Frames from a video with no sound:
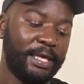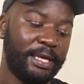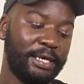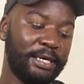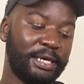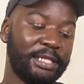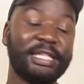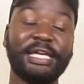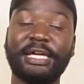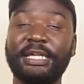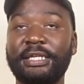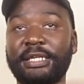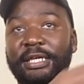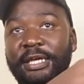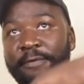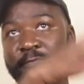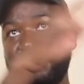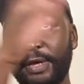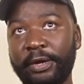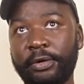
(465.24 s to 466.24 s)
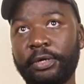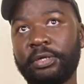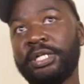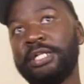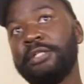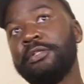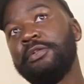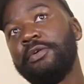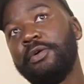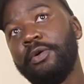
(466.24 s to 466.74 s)
and then in
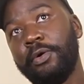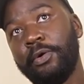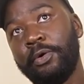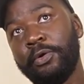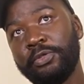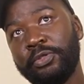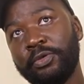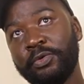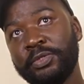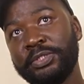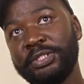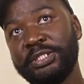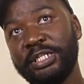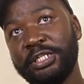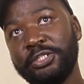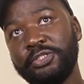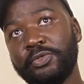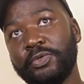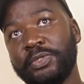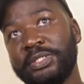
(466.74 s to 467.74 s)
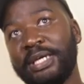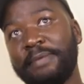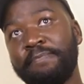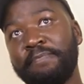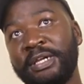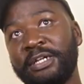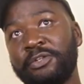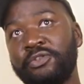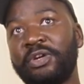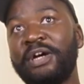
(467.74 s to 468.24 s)
parallel, all those issues are
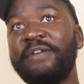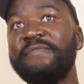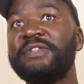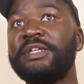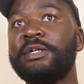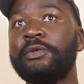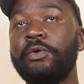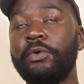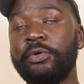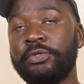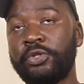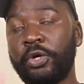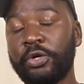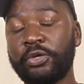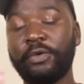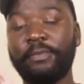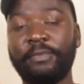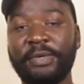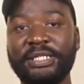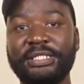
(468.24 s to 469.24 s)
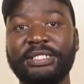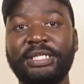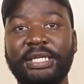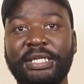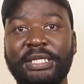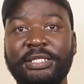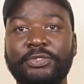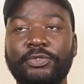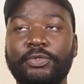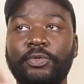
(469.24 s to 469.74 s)
being drafted or
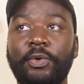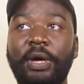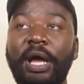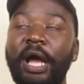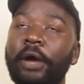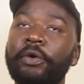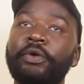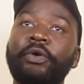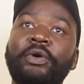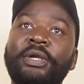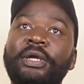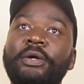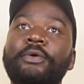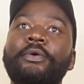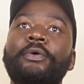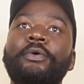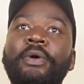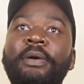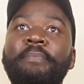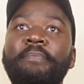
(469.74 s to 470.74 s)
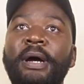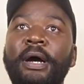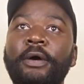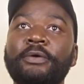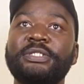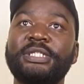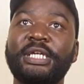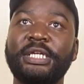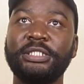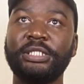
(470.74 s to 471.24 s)
documented as to how you're going to go
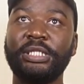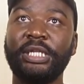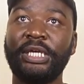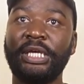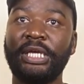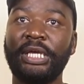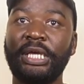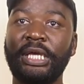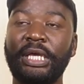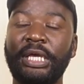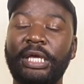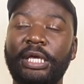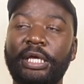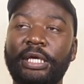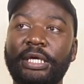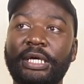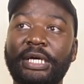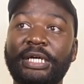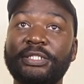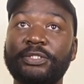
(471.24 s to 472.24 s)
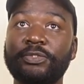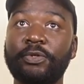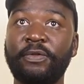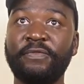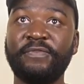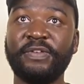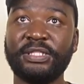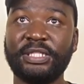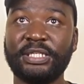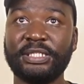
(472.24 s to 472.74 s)
about actually
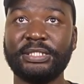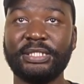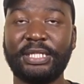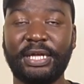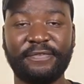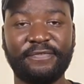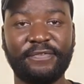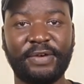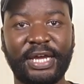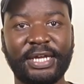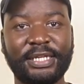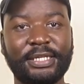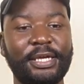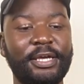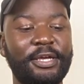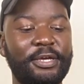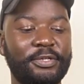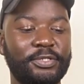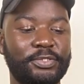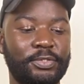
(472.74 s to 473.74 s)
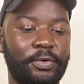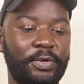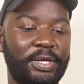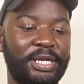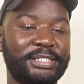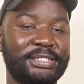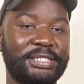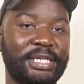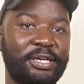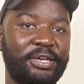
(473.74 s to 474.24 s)
solving this stuff, right? So
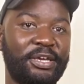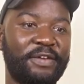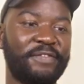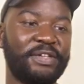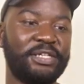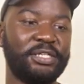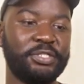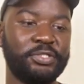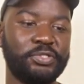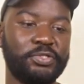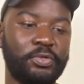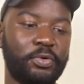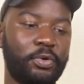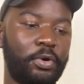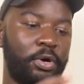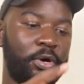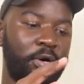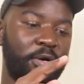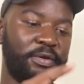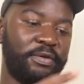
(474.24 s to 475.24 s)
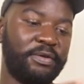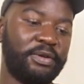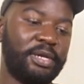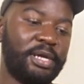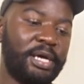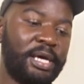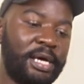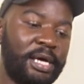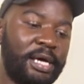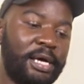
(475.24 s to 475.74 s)
let's say you have an issue
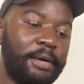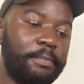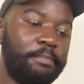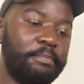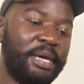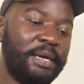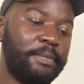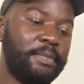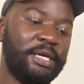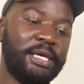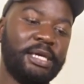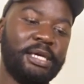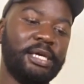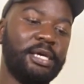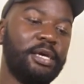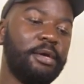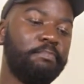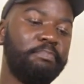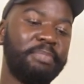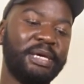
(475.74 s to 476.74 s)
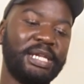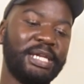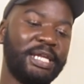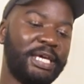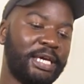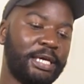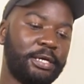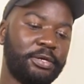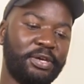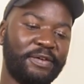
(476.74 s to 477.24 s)
on maybe
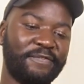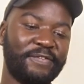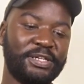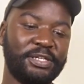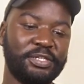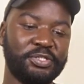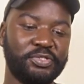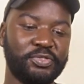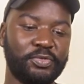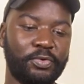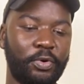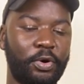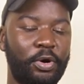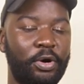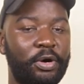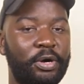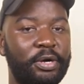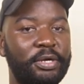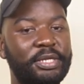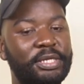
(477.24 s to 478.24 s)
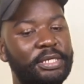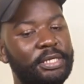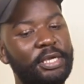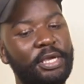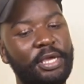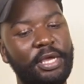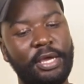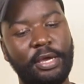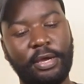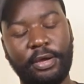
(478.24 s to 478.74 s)
billing, you have an issue on
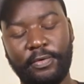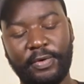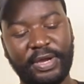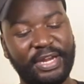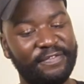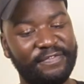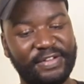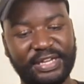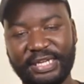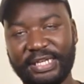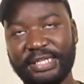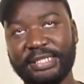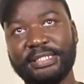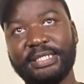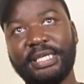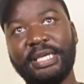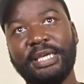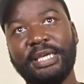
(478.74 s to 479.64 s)
whatever it is.